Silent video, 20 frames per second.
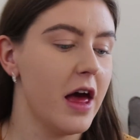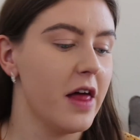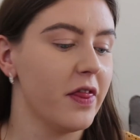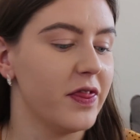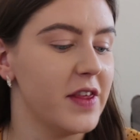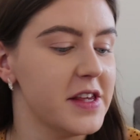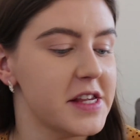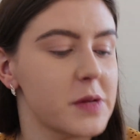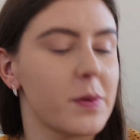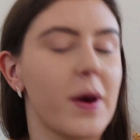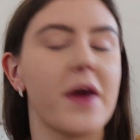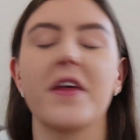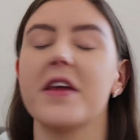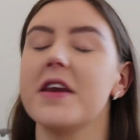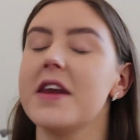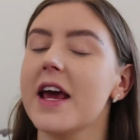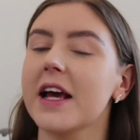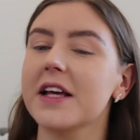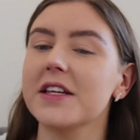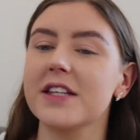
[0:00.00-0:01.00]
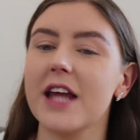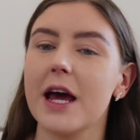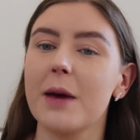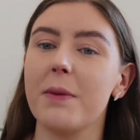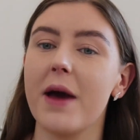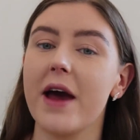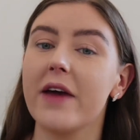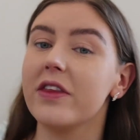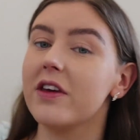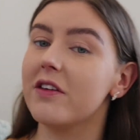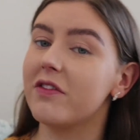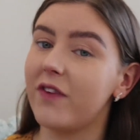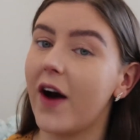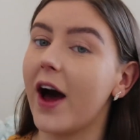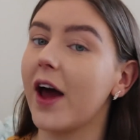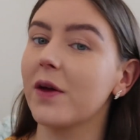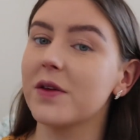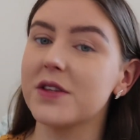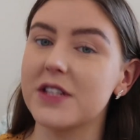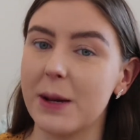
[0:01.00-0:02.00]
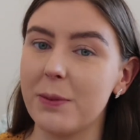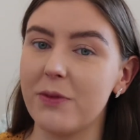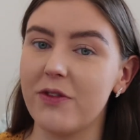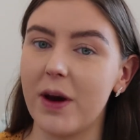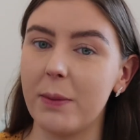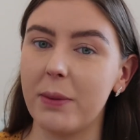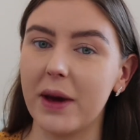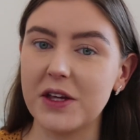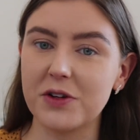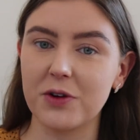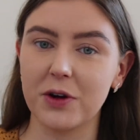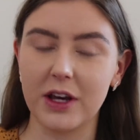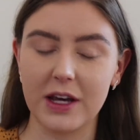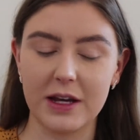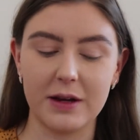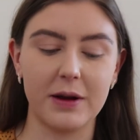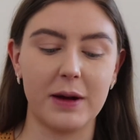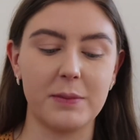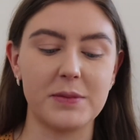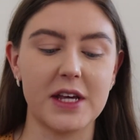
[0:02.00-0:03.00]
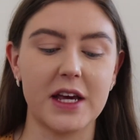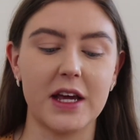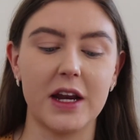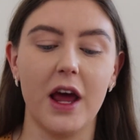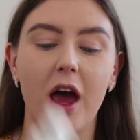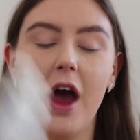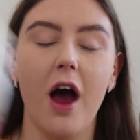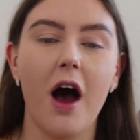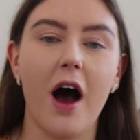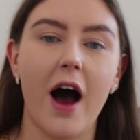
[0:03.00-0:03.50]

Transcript: This is where the next step and the final step of our base routine comes in.